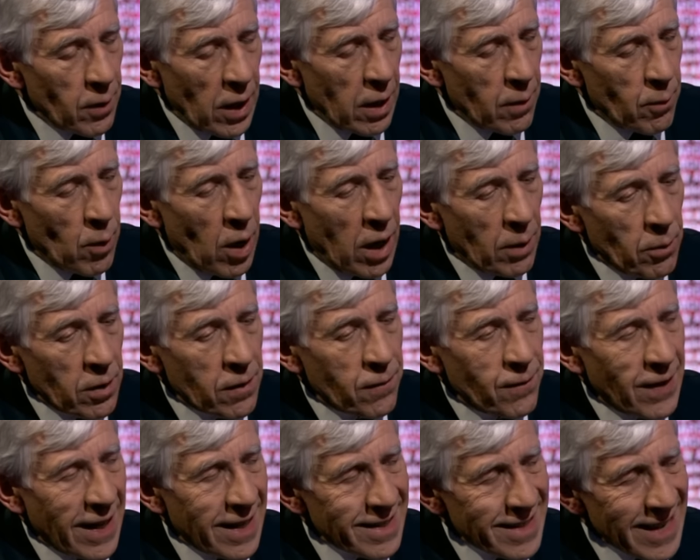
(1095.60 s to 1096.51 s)
Iran
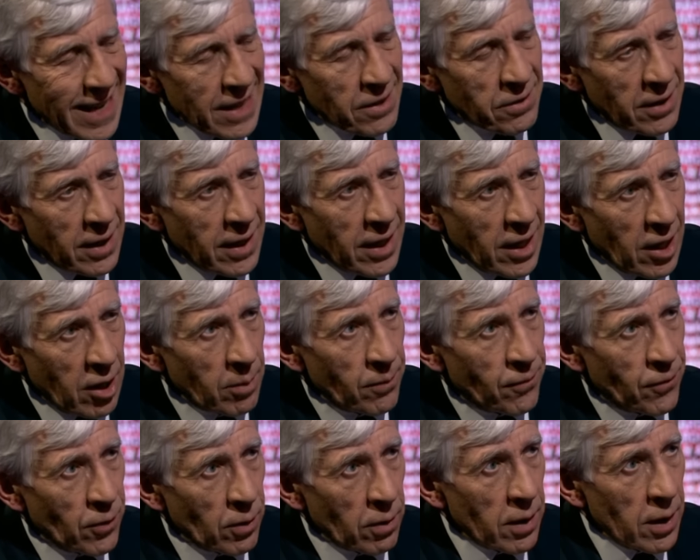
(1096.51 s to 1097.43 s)
was fantastically
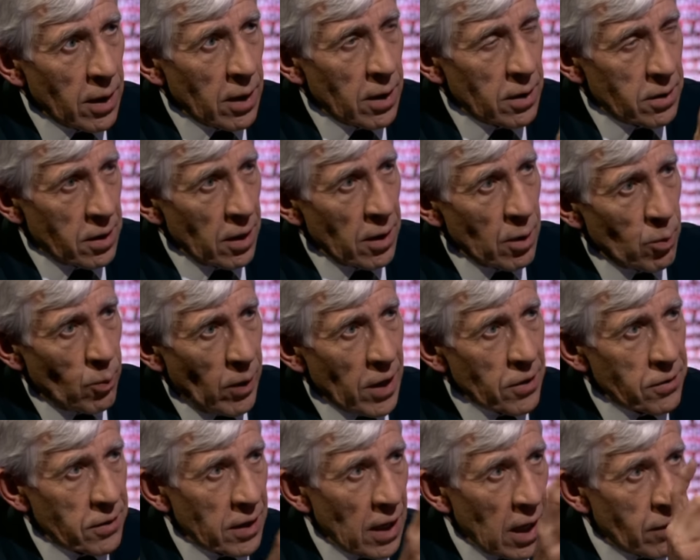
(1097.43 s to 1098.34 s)
helpful to the
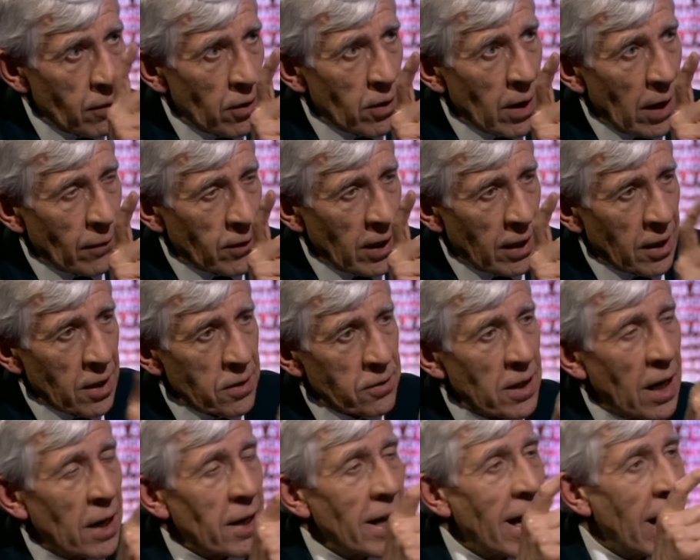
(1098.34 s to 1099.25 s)
West over
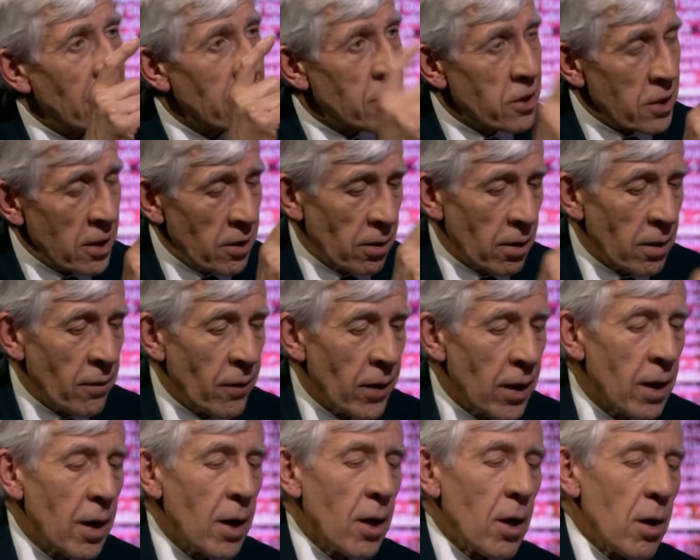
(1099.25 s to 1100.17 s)
Afghanistan until
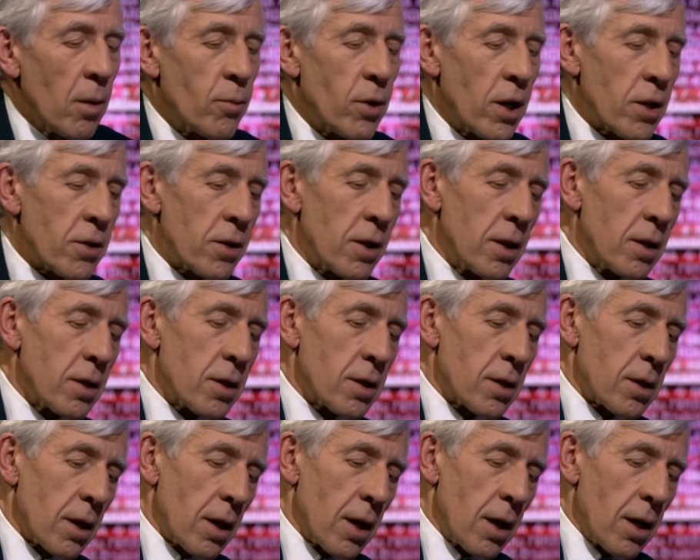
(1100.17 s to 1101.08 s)

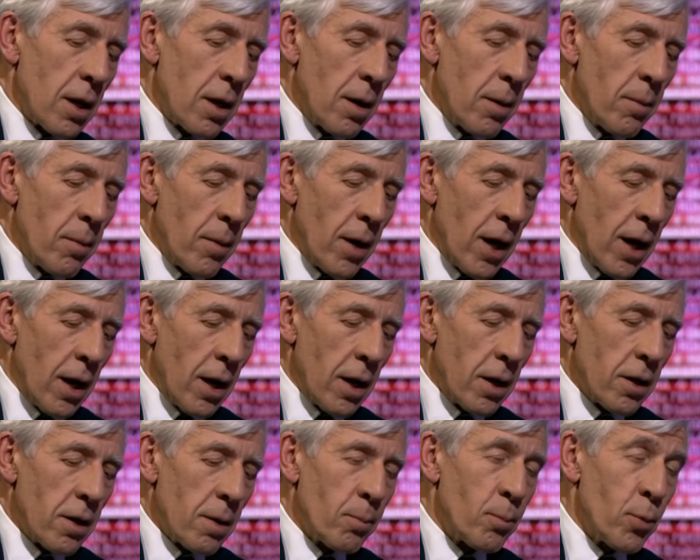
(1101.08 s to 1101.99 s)
President
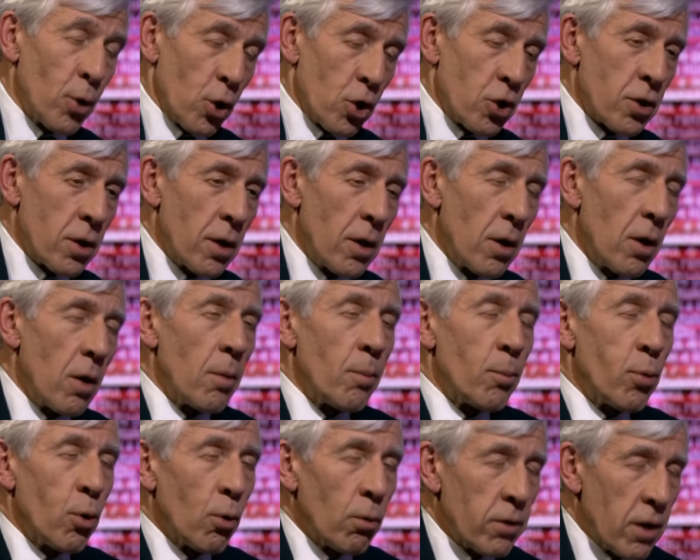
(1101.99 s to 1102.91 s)
Bush
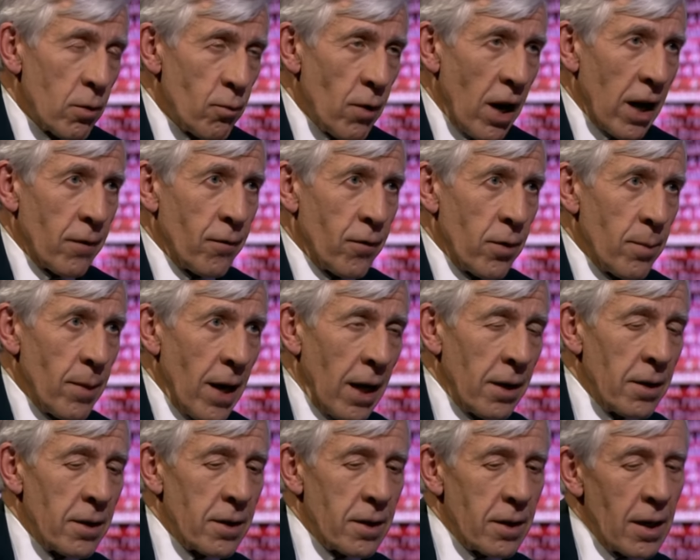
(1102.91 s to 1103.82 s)
pulled the rug from
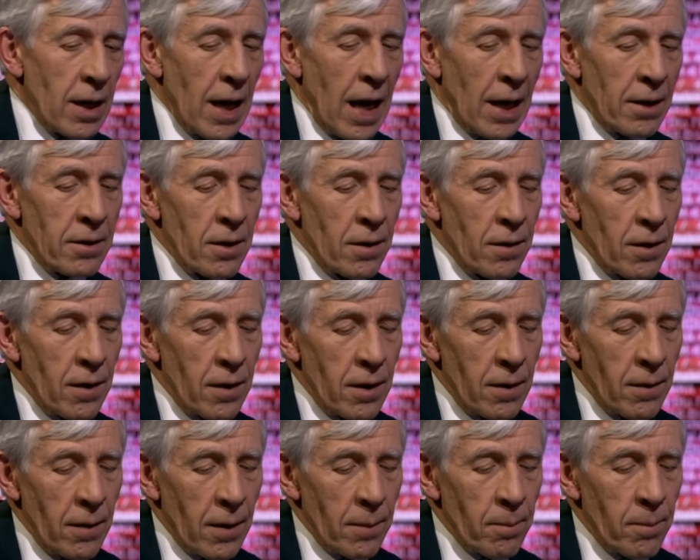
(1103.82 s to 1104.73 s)
under
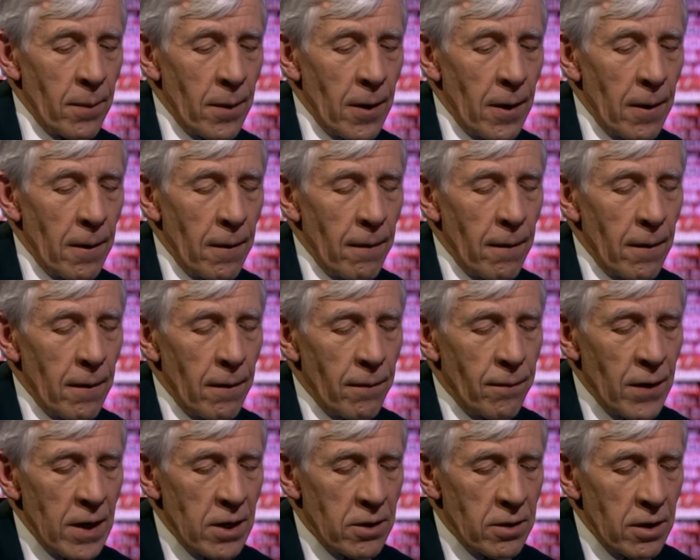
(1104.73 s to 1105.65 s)
the
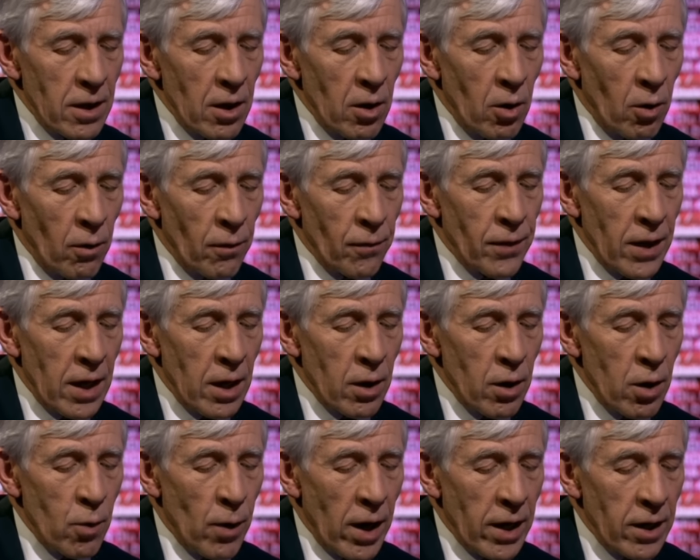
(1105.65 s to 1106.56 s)
feet of
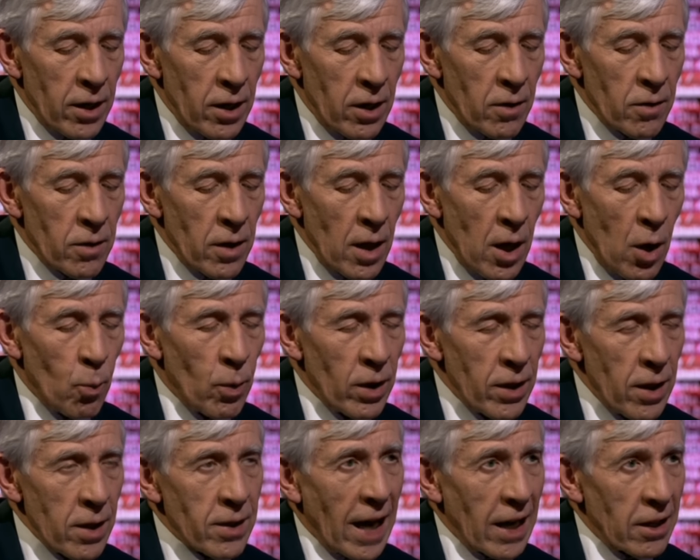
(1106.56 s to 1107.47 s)
the Iranians
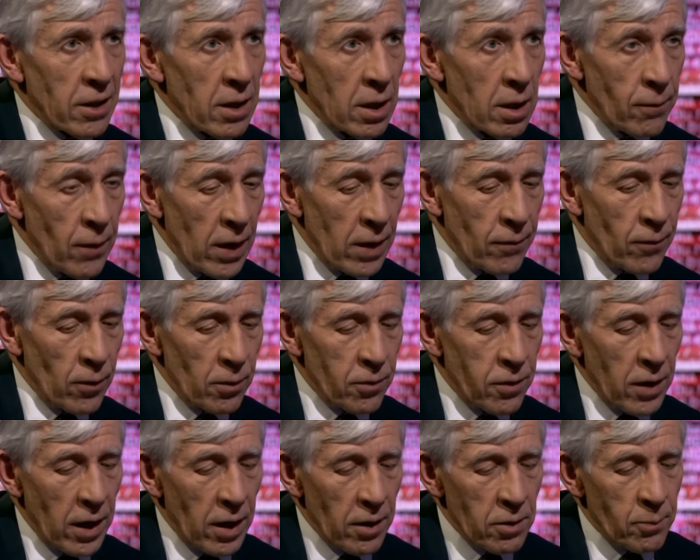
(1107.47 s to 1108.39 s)
with his axes of evil
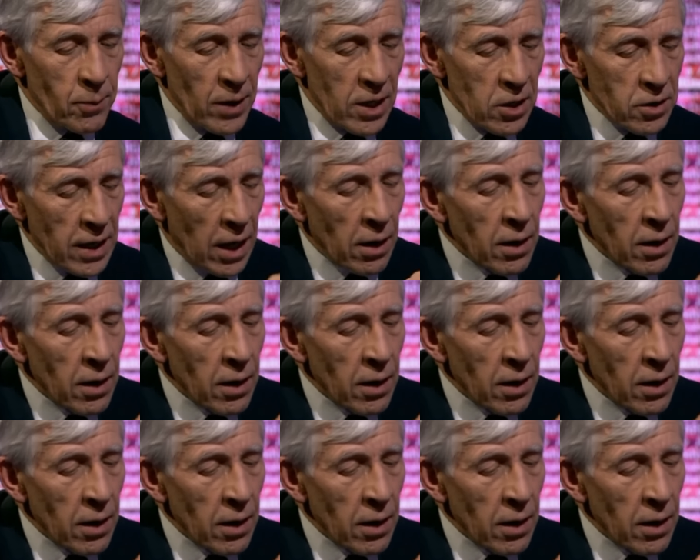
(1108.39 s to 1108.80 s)
speech.